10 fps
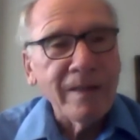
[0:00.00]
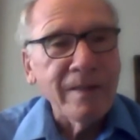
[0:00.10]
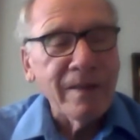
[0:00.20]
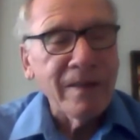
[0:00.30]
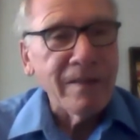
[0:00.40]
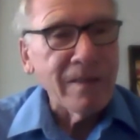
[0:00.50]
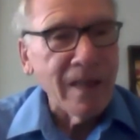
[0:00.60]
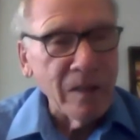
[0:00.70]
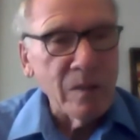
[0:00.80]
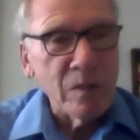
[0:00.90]
I, I
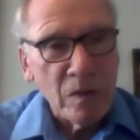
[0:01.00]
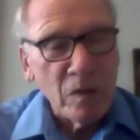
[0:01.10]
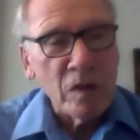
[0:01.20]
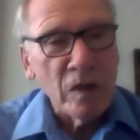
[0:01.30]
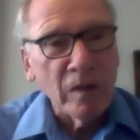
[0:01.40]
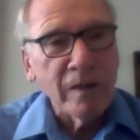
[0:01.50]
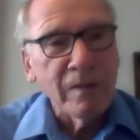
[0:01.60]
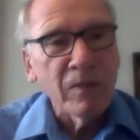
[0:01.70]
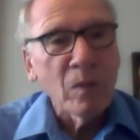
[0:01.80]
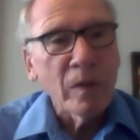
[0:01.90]
thank you
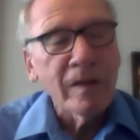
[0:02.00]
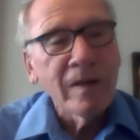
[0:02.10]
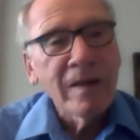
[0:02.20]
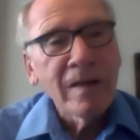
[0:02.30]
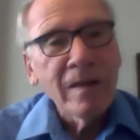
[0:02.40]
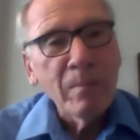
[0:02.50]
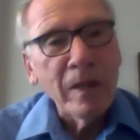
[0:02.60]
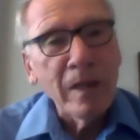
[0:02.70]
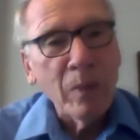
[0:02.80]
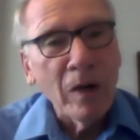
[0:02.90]
sincerely for
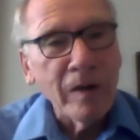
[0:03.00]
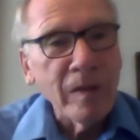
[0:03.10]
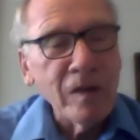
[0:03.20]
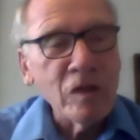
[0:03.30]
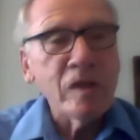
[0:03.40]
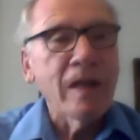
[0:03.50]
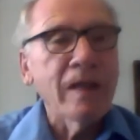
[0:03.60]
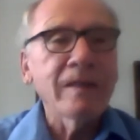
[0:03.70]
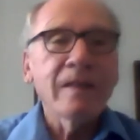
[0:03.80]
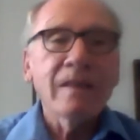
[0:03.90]
being part of this.
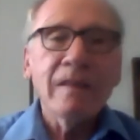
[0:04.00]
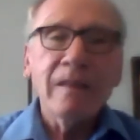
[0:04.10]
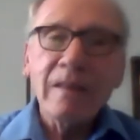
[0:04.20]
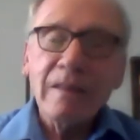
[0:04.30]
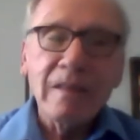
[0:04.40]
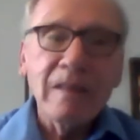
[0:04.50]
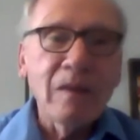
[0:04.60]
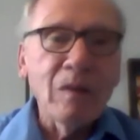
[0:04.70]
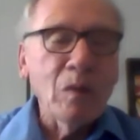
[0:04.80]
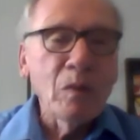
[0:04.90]
And, you
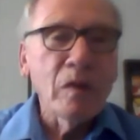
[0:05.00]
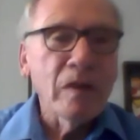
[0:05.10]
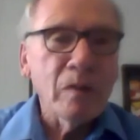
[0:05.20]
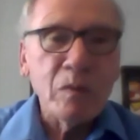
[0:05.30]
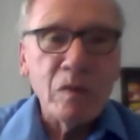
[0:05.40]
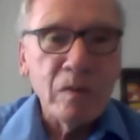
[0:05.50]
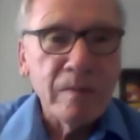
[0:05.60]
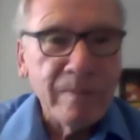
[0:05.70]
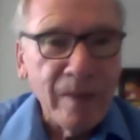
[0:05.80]
know, who knows?